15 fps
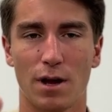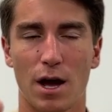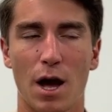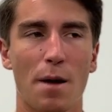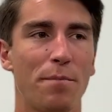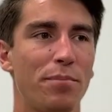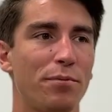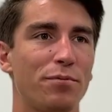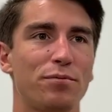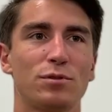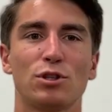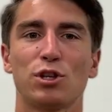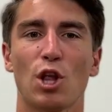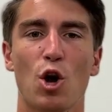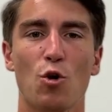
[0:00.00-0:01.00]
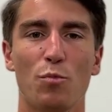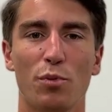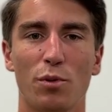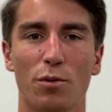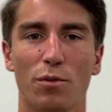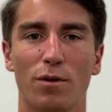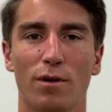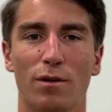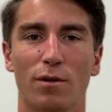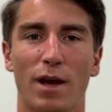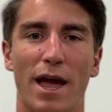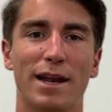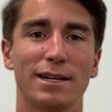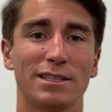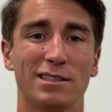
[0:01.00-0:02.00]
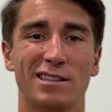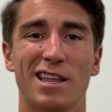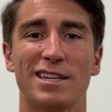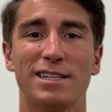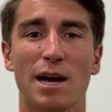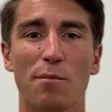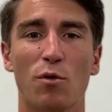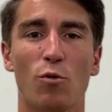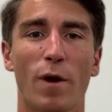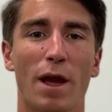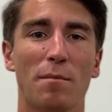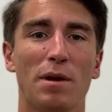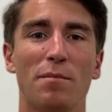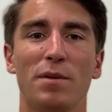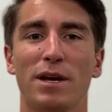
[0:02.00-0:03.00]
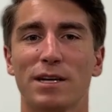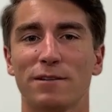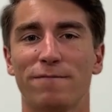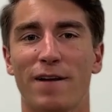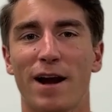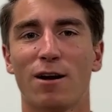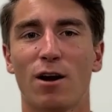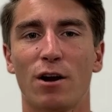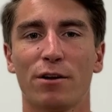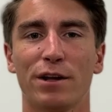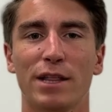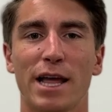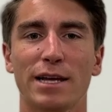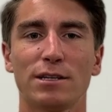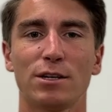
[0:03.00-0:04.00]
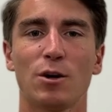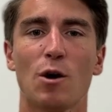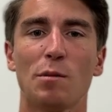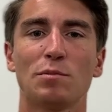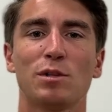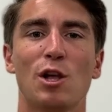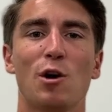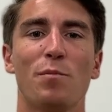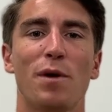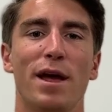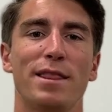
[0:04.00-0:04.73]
upslope, and it's the double whammy because fire already likes to go upslope,